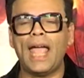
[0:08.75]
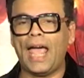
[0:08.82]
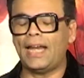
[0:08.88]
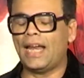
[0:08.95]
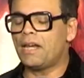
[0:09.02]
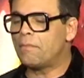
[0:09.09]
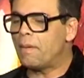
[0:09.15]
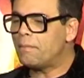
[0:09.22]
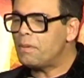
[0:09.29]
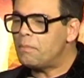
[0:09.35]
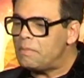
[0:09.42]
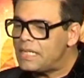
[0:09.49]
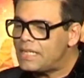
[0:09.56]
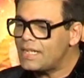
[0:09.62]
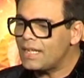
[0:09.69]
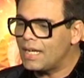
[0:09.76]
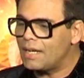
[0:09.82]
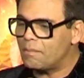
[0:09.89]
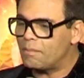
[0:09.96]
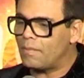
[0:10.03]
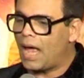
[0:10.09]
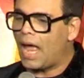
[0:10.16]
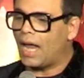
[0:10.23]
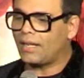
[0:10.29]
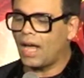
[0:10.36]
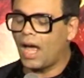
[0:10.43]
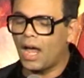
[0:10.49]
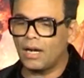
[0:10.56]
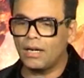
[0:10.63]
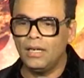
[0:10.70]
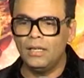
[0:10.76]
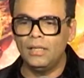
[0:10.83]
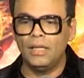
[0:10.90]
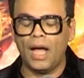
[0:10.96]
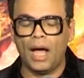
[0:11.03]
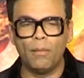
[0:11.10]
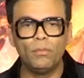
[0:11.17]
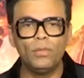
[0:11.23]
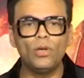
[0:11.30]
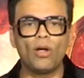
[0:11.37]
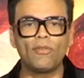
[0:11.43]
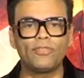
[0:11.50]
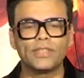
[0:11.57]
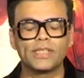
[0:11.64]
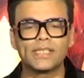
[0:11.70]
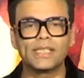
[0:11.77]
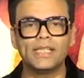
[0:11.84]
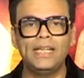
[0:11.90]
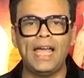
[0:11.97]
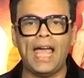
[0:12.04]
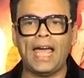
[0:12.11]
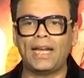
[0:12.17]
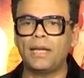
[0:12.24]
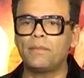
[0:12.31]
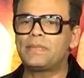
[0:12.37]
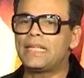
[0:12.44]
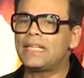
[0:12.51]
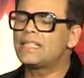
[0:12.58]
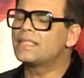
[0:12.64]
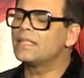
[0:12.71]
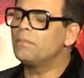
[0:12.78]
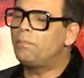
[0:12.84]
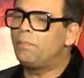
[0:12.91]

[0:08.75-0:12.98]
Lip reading: And I remember meeting him at our humble office, and I'm saying, sir,